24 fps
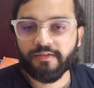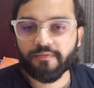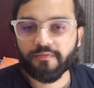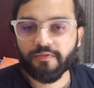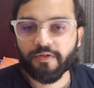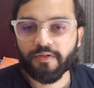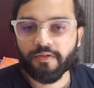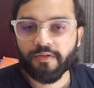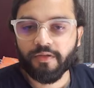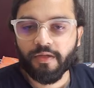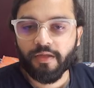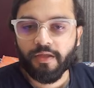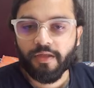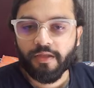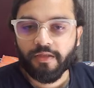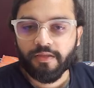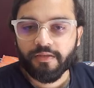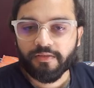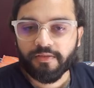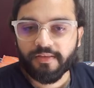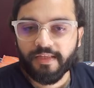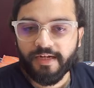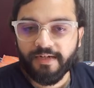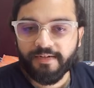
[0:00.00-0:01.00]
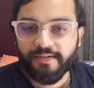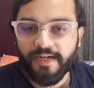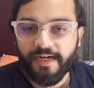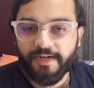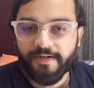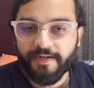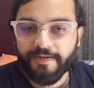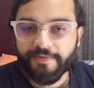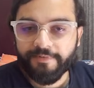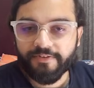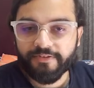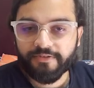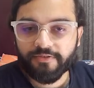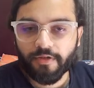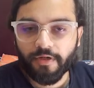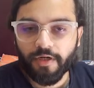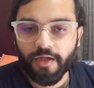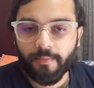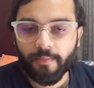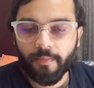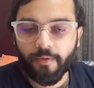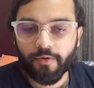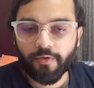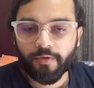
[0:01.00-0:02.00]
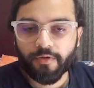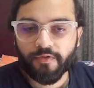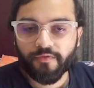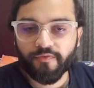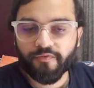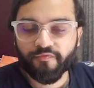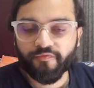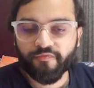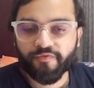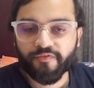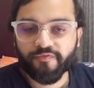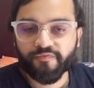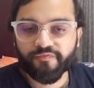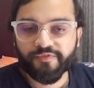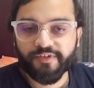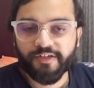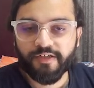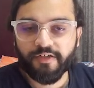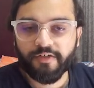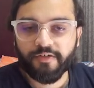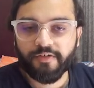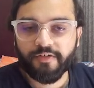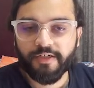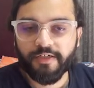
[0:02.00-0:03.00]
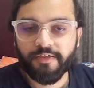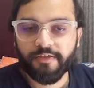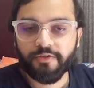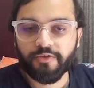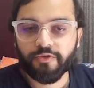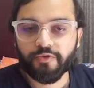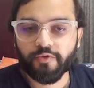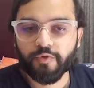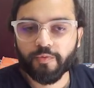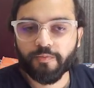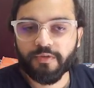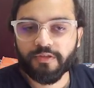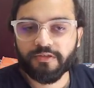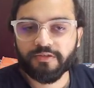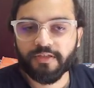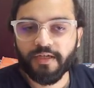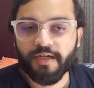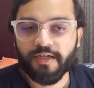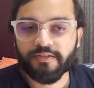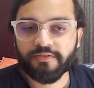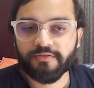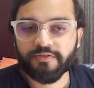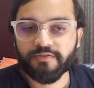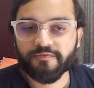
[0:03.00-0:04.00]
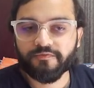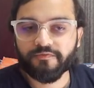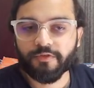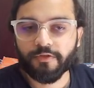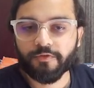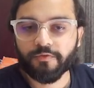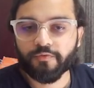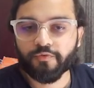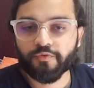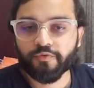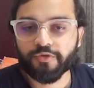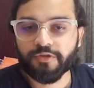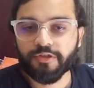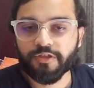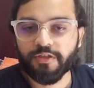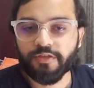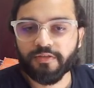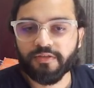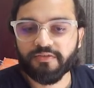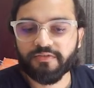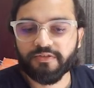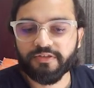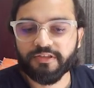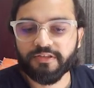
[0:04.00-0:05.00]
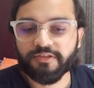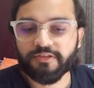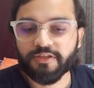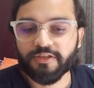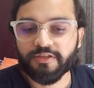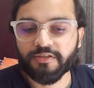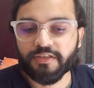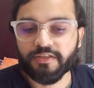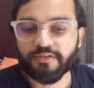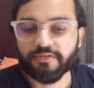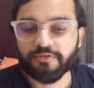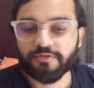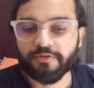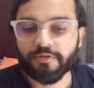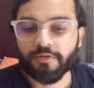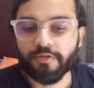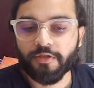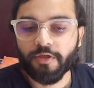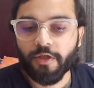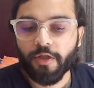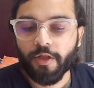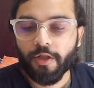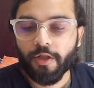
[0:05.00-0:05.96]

given, that an additional amount of 1500 is to be charged if the courier is international.